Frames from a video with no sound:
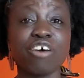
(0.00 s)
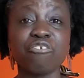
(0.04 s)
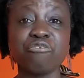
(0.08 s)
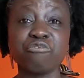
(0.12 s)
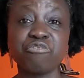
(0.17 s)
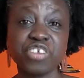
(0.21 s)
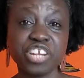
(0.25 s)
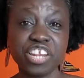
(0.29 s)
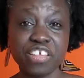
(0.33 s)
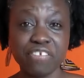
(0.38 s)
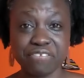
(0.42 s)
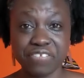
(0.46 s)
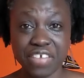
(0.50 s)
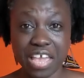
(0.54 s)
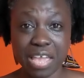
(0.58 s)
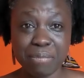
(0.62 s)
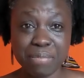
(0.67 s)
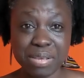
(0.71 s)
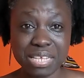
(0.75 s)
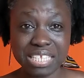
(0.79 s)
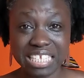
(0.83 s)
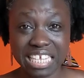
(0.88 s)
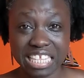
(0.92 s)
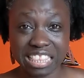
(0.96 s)
are really
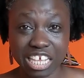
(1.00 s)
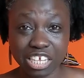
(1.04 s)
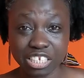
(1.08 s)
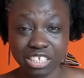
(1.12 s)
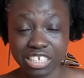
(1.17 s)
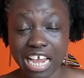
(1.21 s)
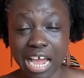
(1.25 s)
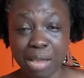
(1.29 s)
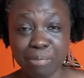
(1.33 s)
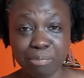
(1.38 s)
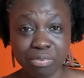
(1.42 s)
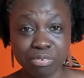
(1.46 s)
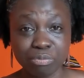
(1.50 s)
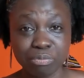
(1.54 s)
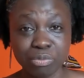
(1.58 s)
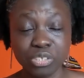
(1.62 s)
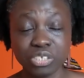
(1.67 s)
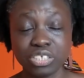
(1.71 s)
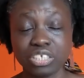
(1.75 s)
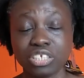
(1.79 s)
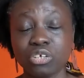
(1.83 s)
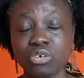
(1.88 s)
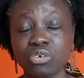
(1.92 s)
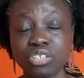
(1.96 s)
famous in that type of
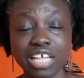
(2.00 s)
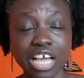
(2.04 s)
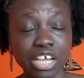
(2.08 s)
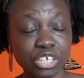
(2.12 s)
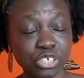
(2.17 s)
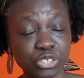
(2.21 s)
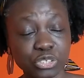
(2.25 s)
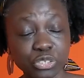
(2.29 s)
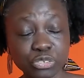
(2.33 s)
music or that